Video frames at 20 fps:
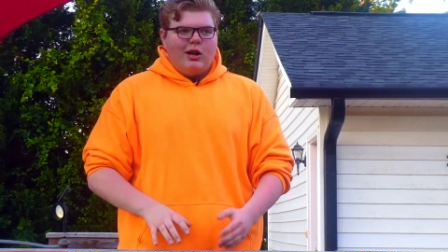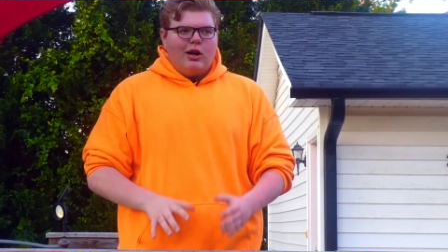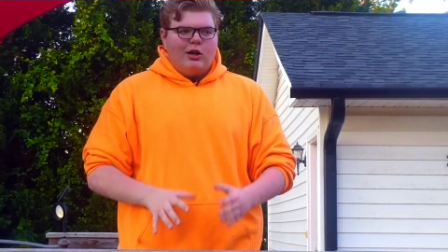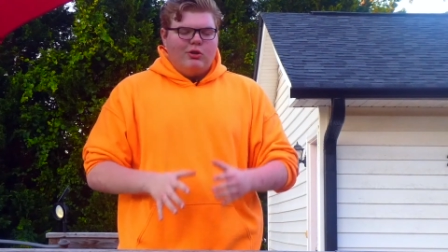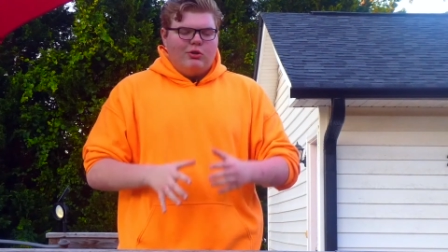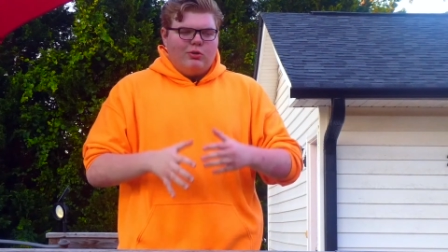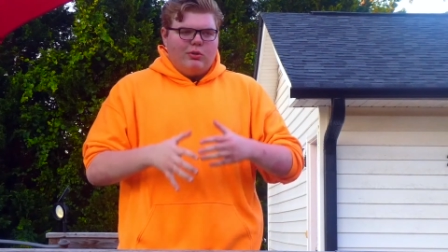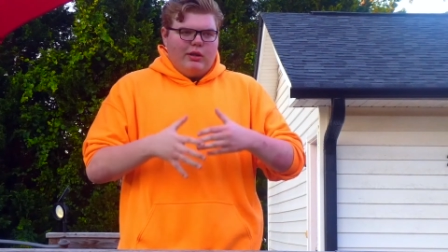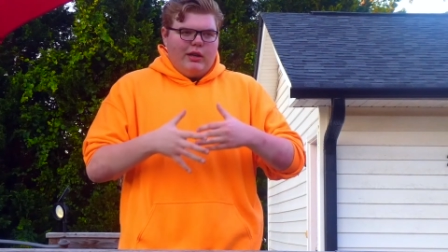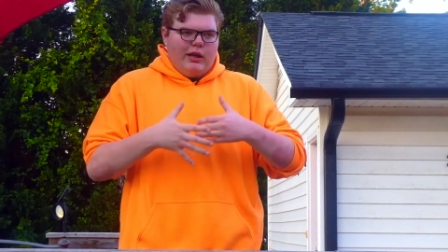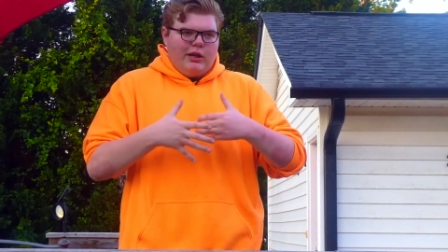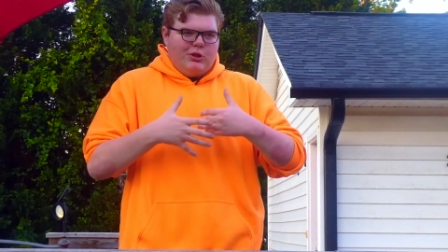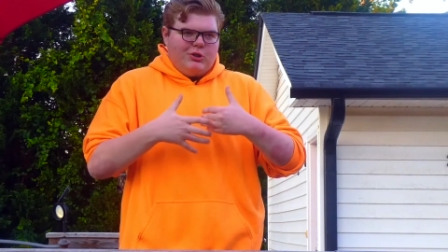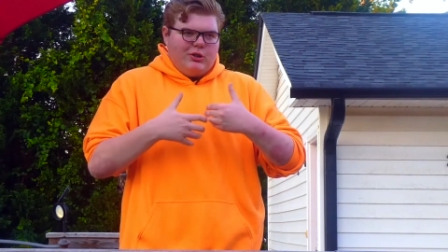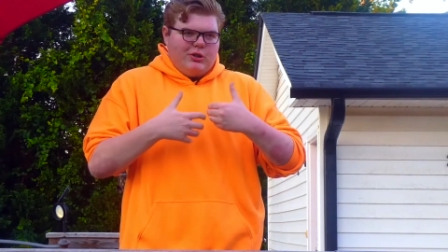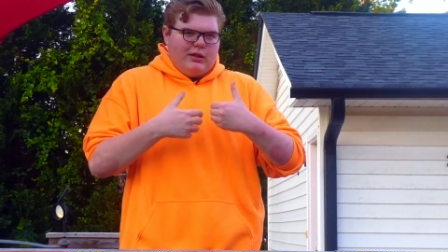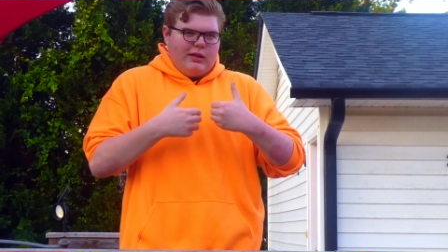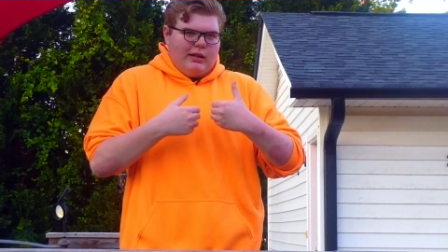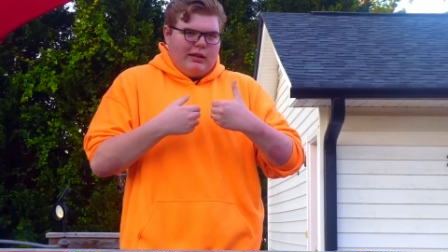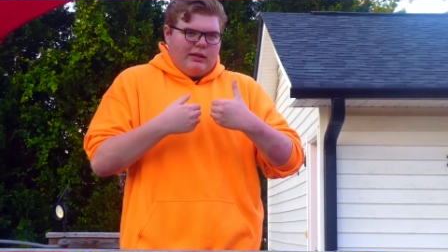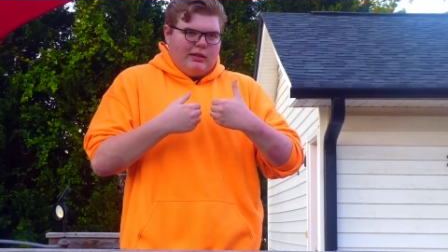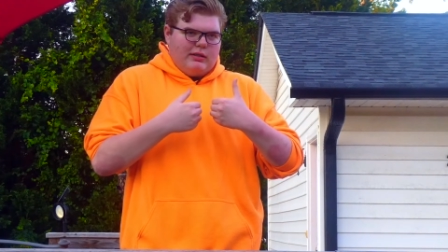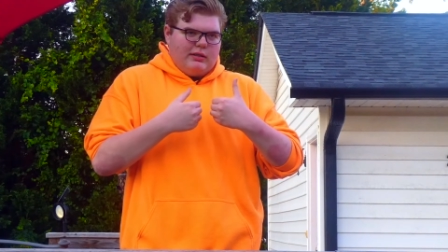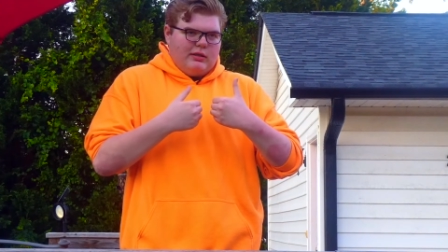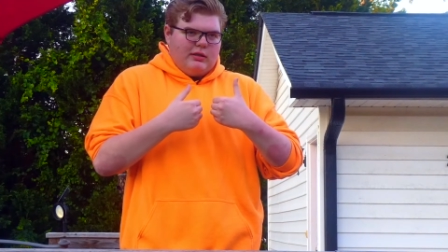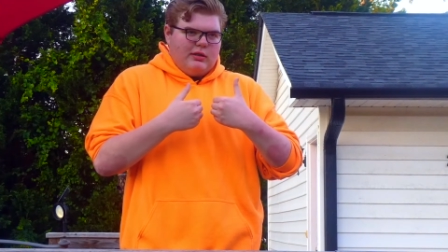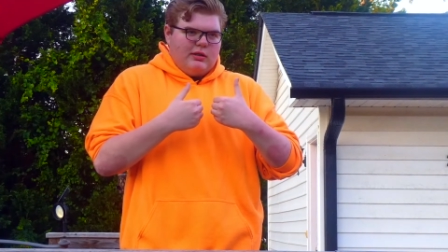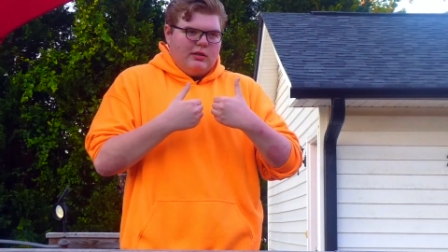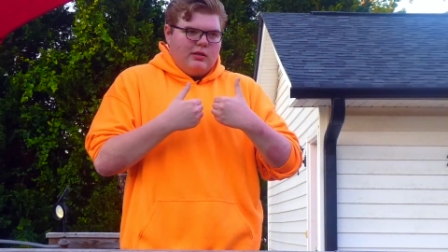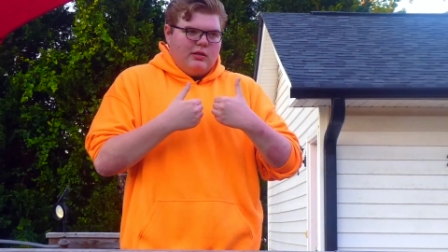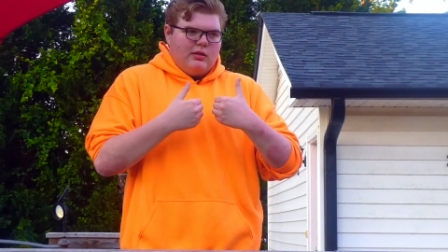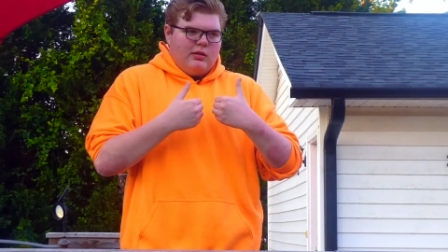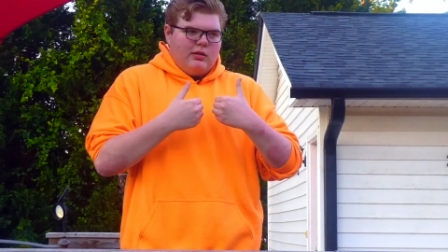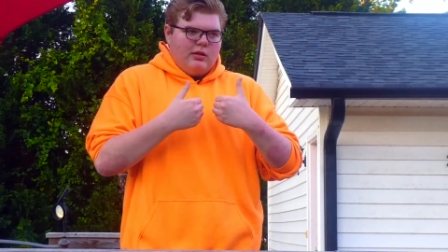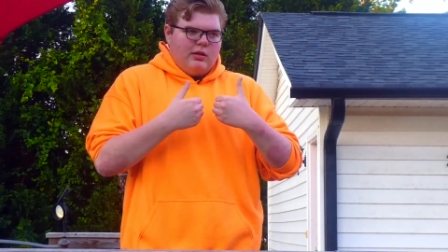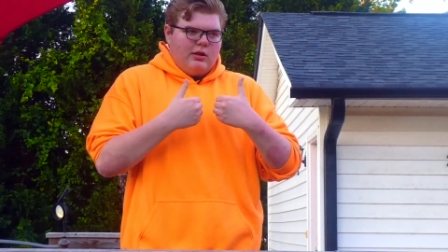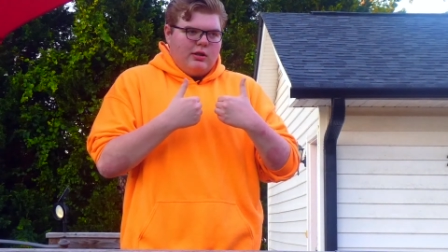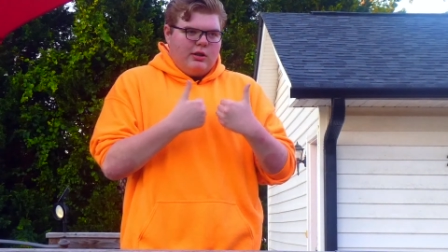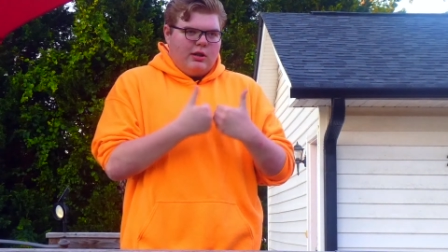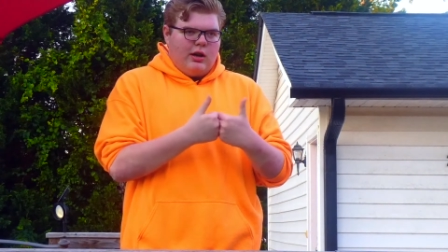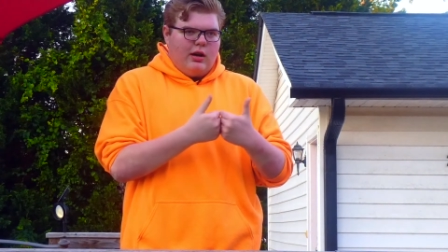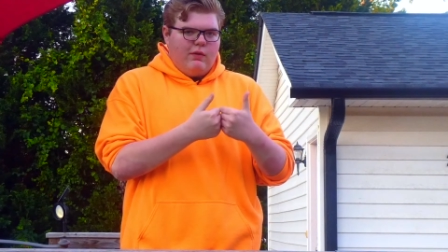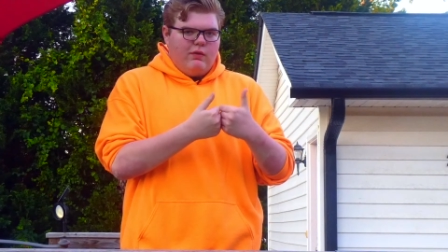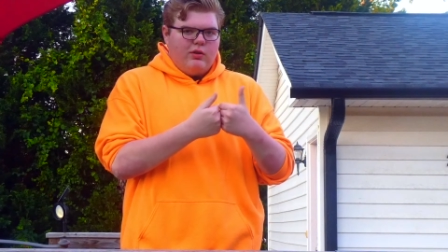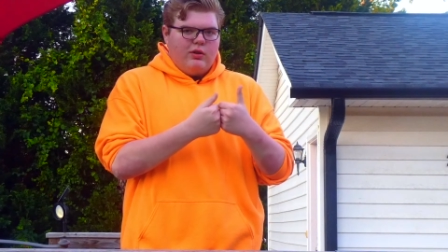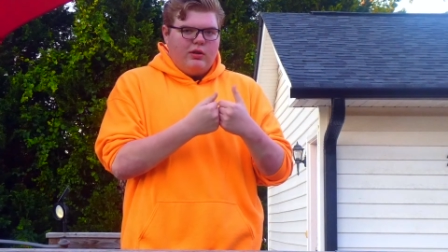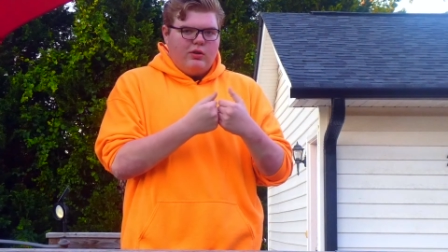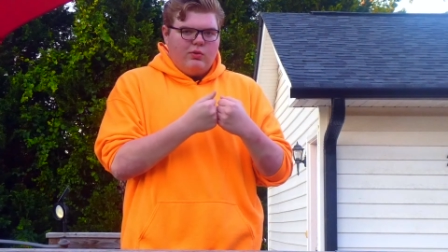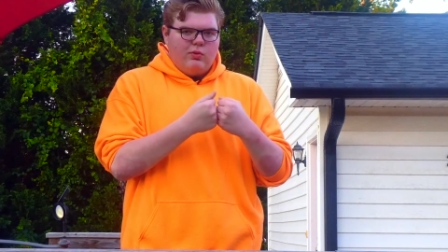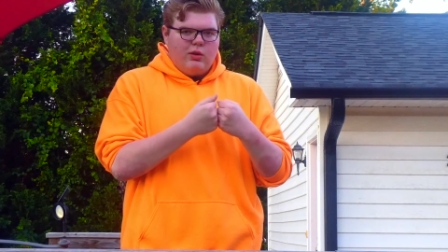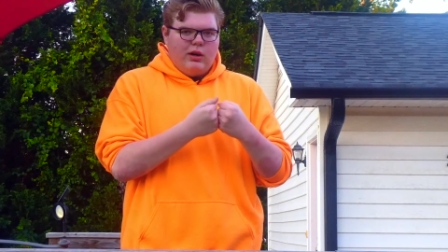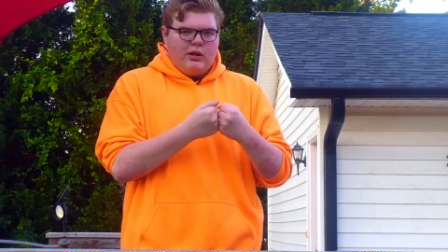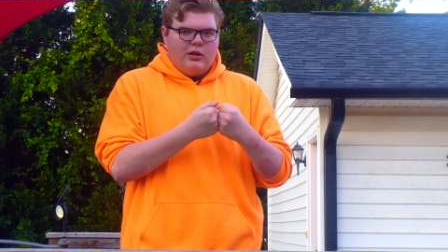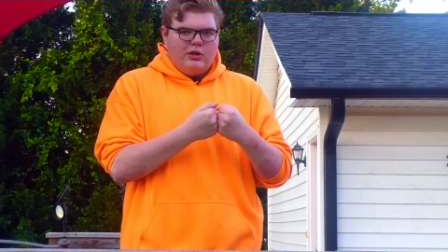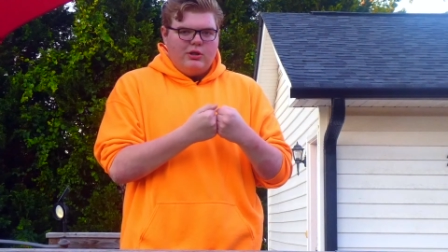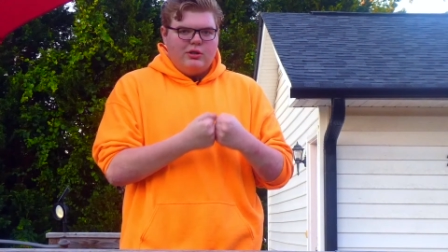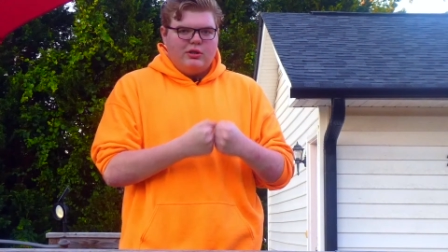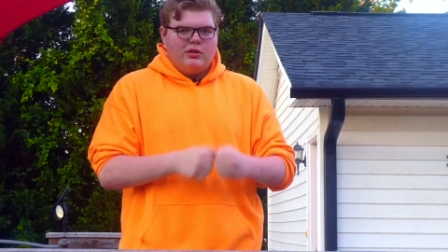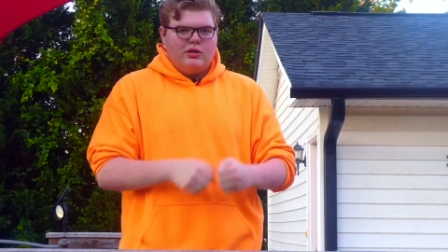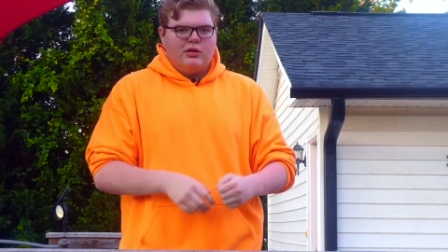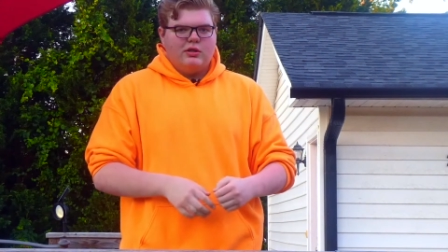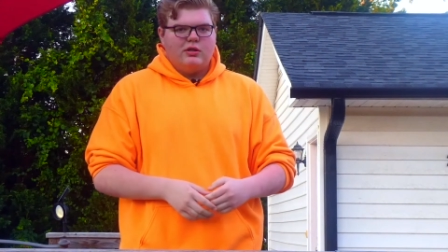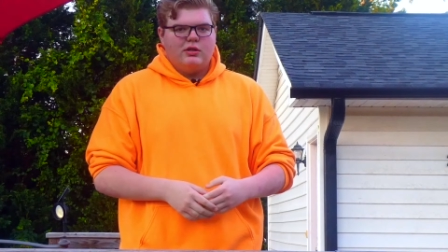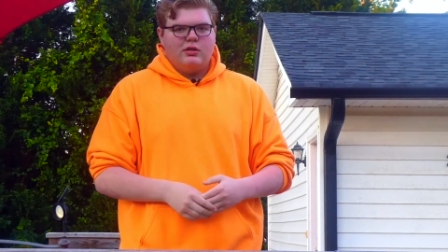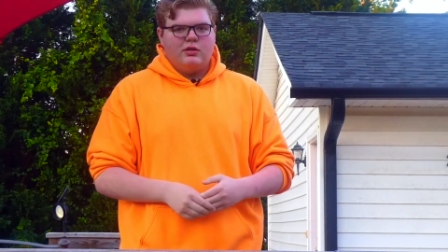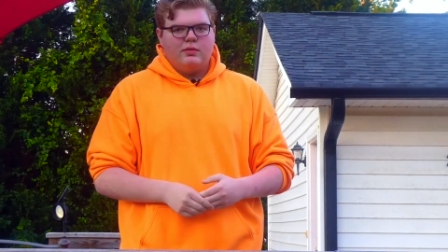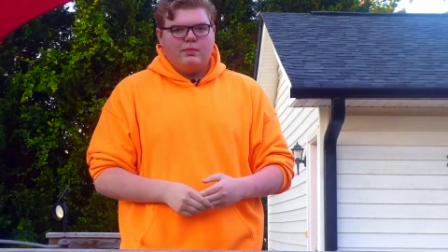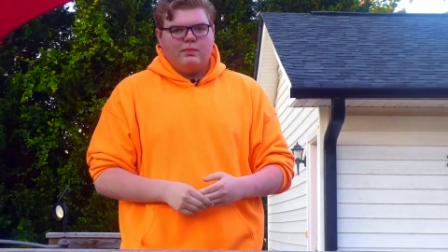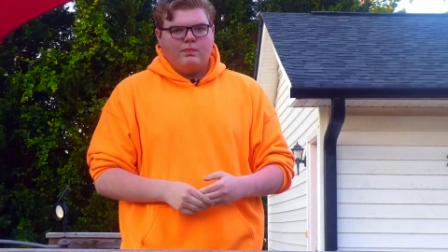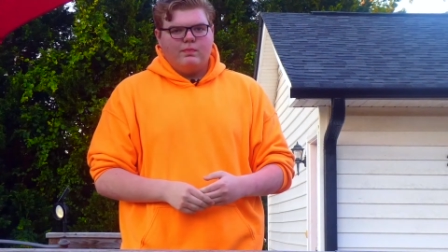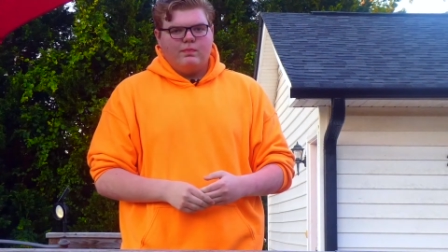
A creation that is covered in righteousness,